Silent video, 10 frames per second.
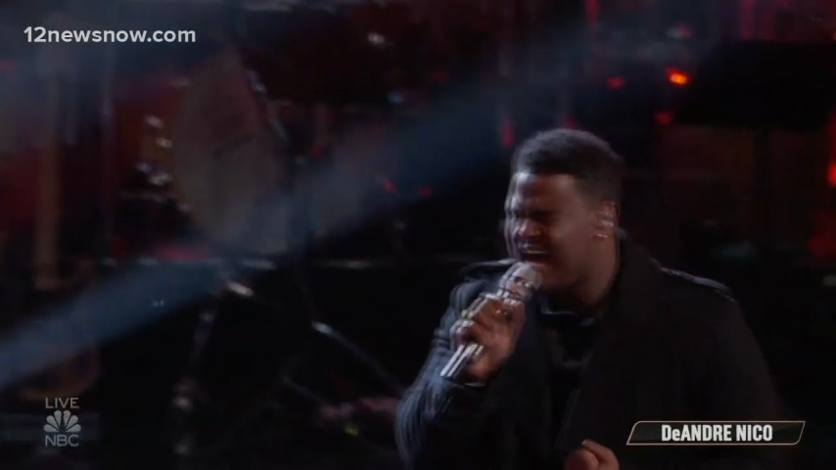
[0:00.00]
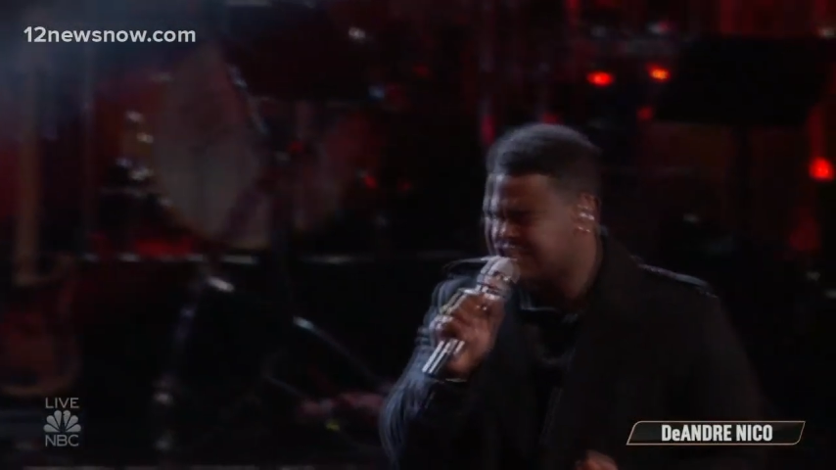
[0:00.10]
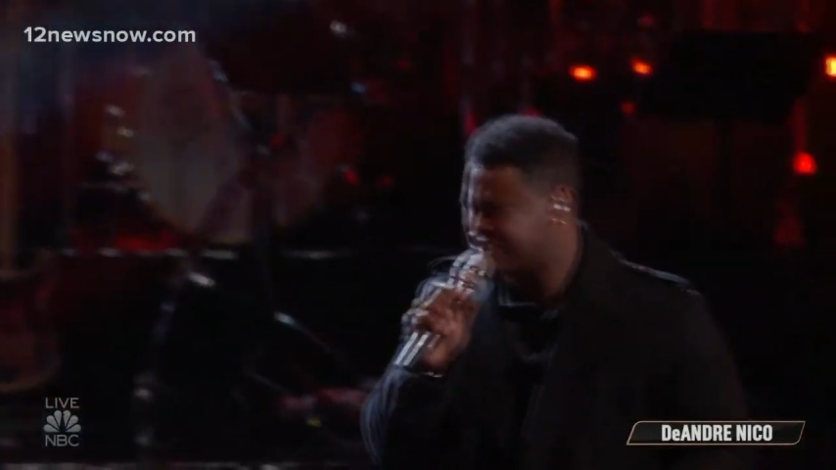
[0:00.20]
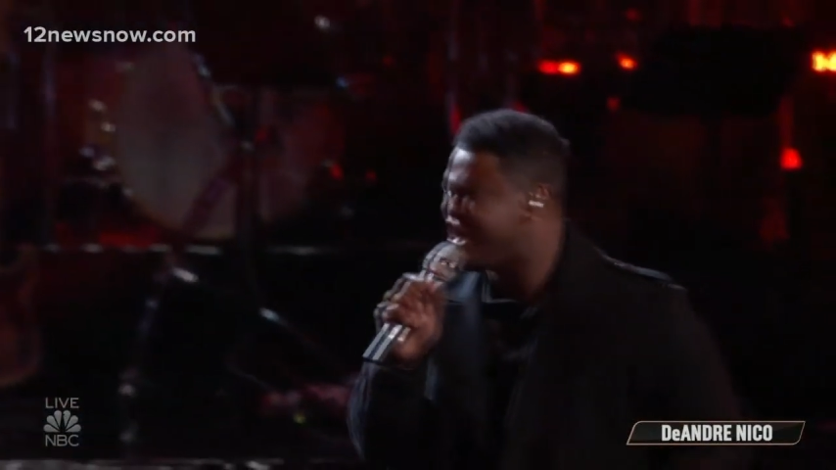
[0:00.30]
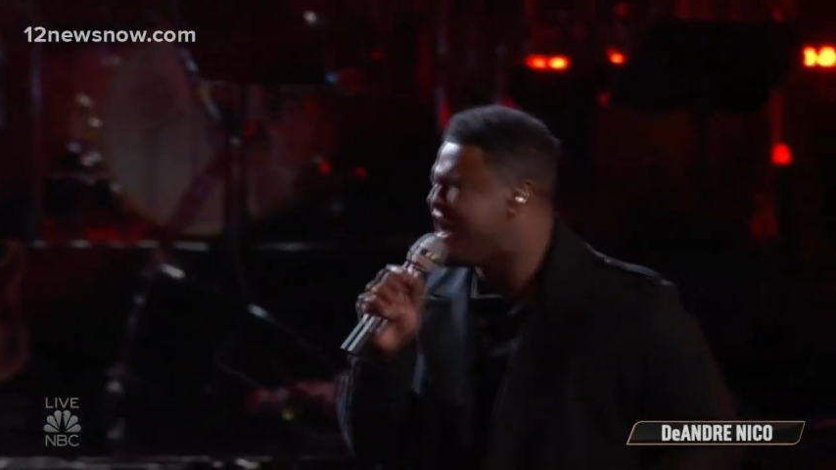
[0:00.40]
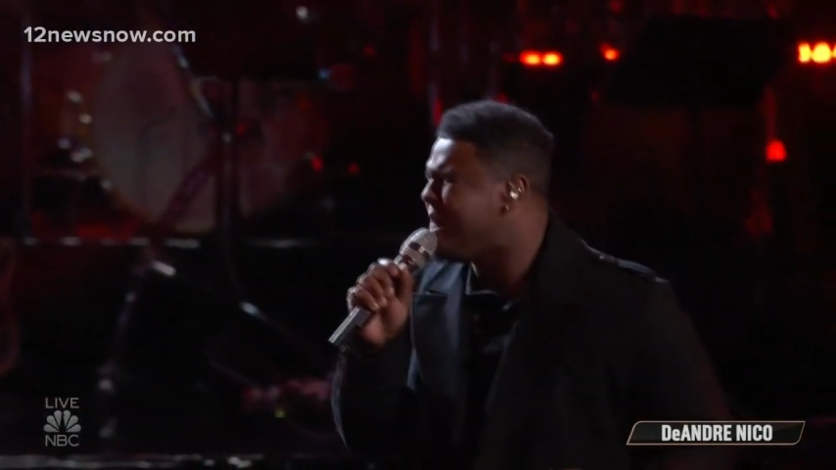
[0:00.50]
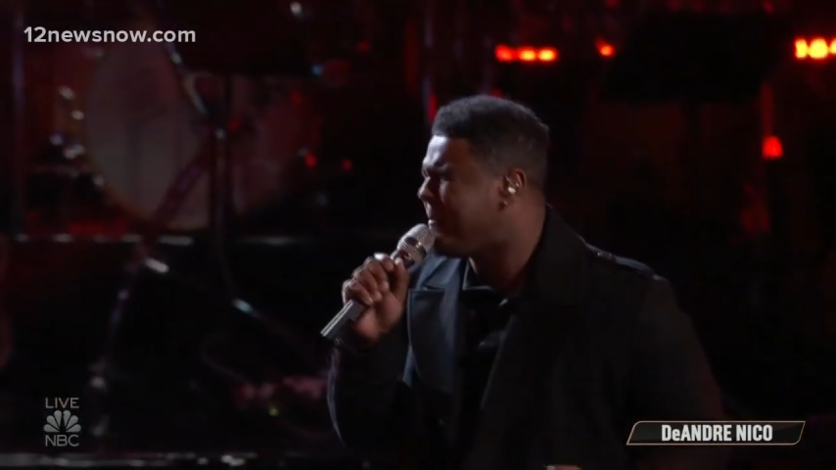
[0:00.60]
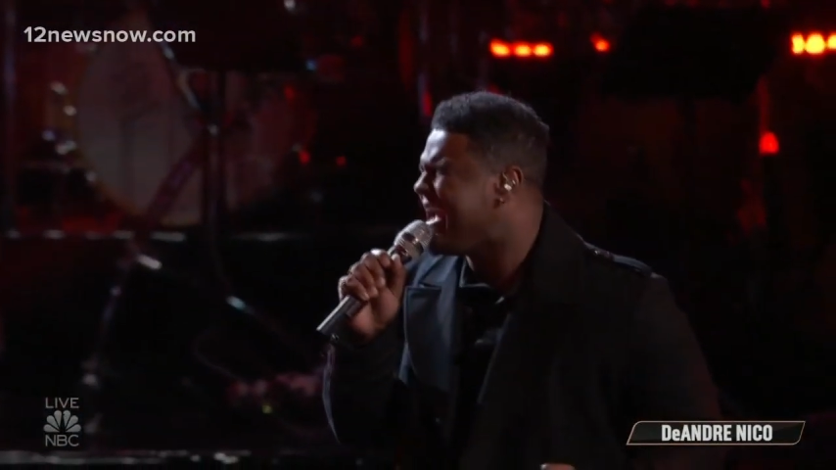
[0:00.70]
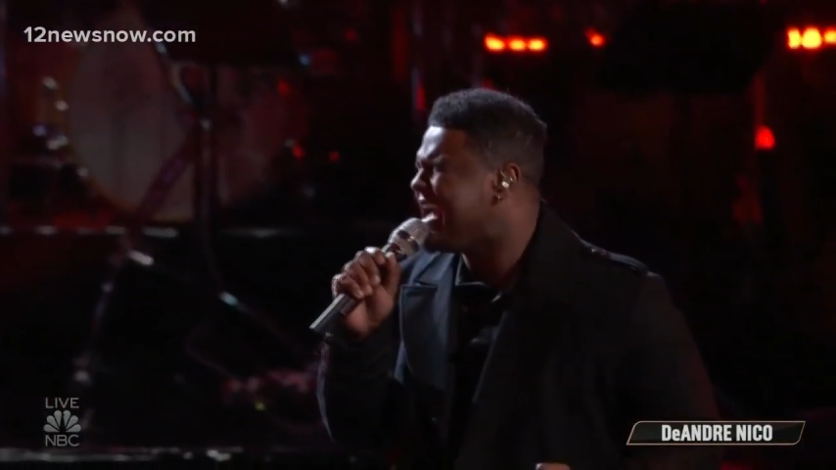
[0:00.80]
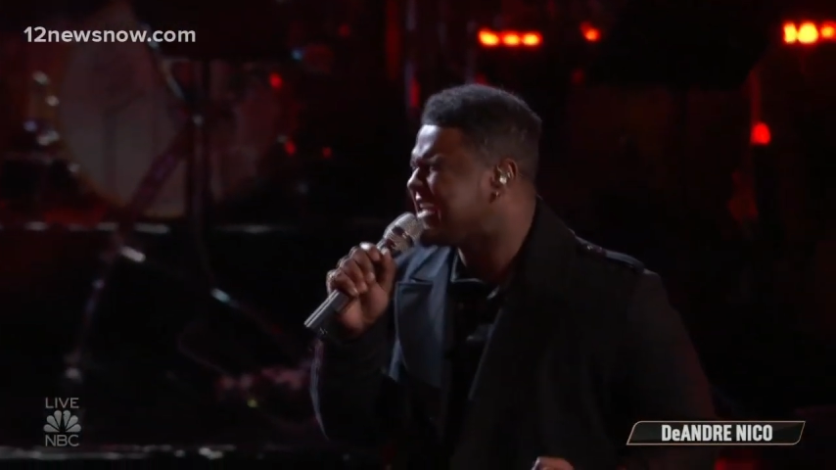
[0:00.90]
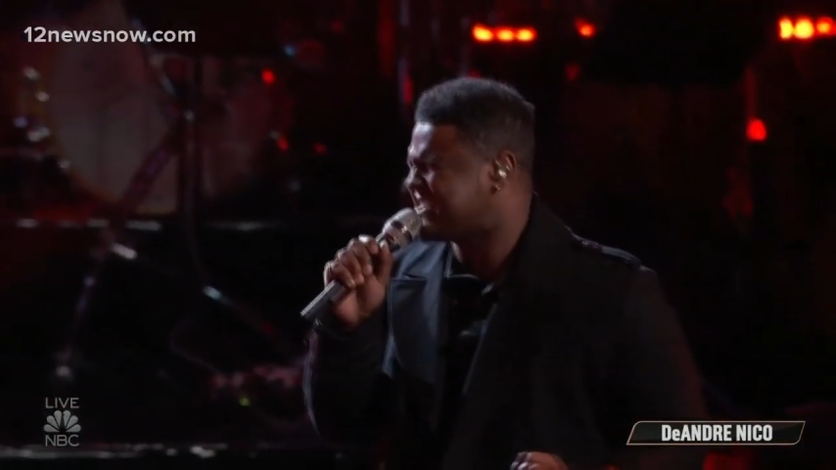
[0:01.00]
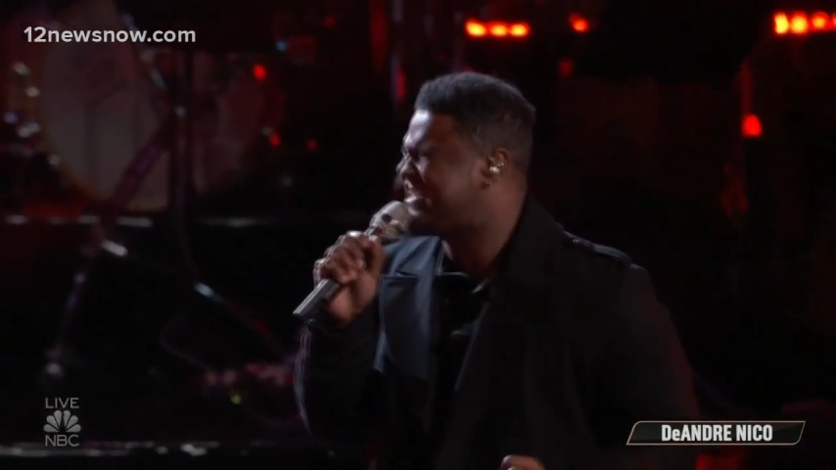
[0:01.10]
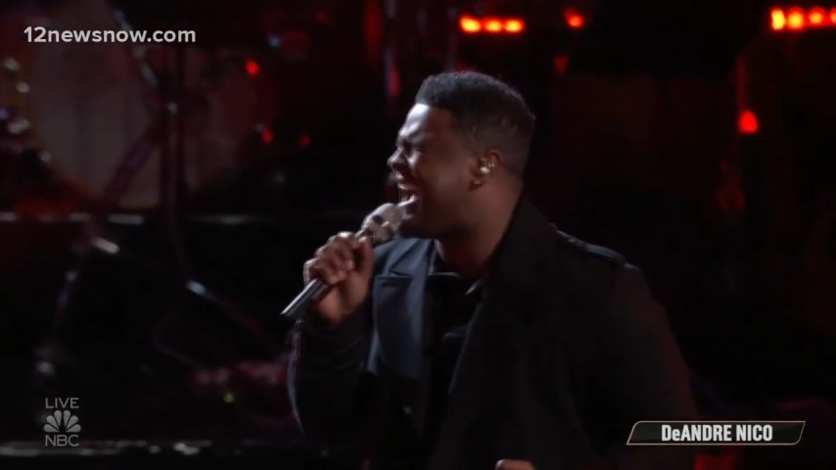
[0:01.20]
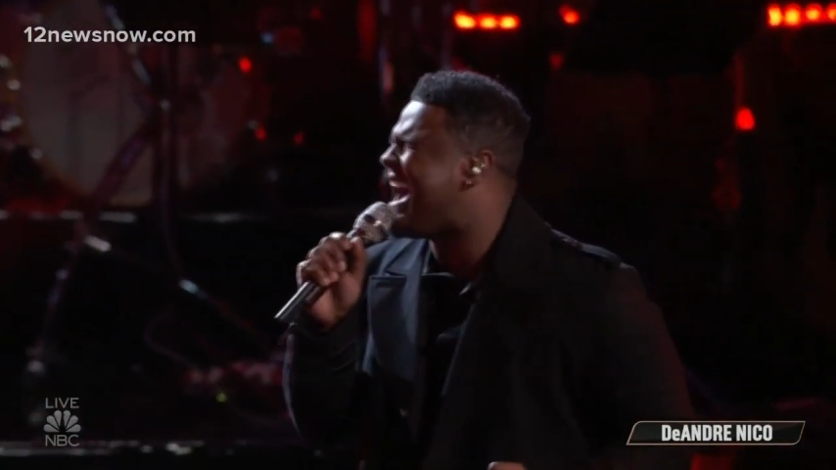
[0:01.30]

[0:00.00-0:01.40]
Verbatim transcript: and you can catch